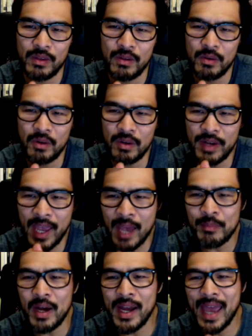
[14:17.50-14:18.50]
Or
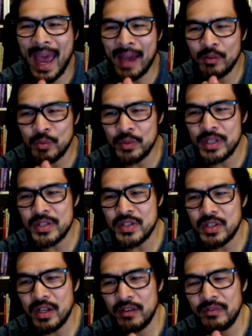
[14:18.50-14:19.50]
am I at
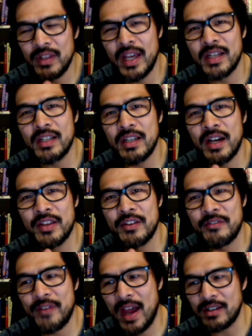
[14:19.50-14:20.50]
risk of letting other
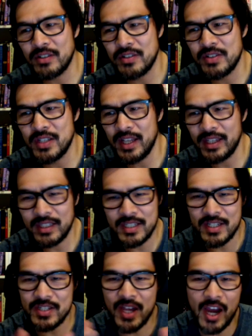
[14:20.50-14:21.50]
factors like a
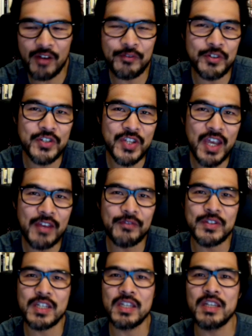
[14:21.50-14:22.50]
desire for
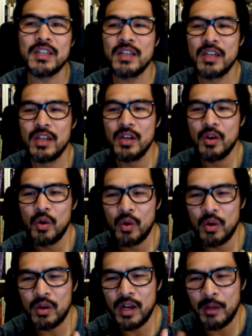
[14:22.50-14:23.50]
safety
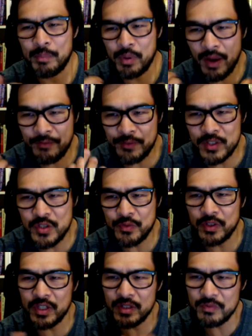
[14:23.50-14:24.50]
or a preference for
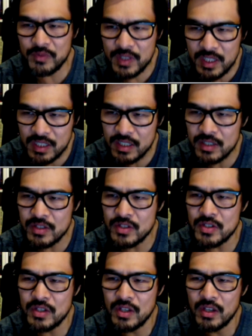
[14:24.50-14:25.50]

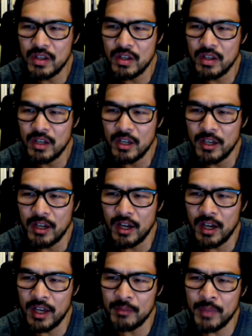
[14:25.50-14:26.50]
convenience,
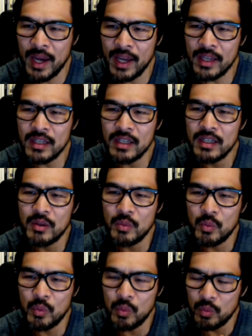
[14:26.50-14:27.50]
am I
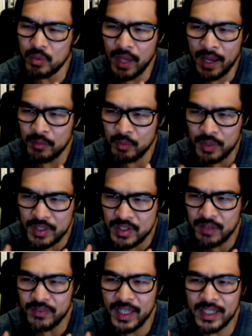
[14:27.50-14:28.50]
at risk
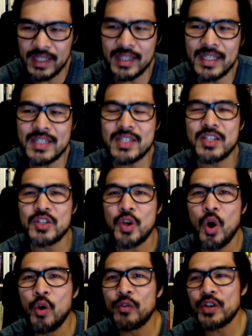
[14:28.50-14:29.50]
of letting these things
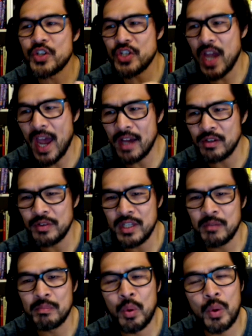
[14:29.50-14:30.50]
overshadow the
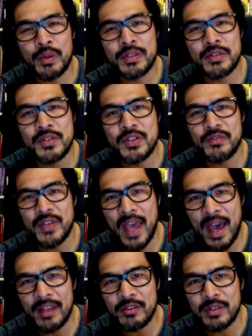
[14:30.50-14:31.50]
importance of
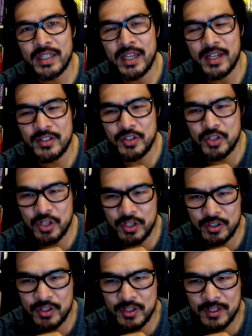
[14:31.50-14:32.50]
gathering as a
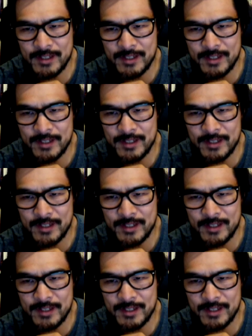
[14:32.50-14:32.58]
church?